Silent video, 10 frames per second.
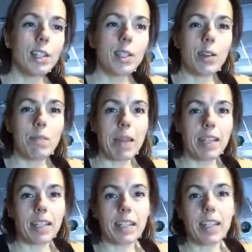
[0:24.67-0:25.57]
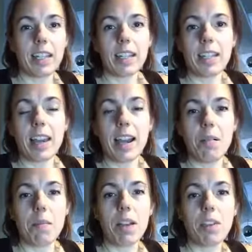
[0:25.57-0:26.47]
So basically, it's
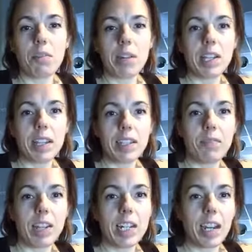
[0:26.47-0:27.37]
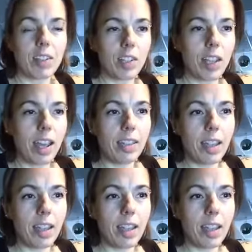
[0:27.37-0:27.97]
um, three sets of each exercise,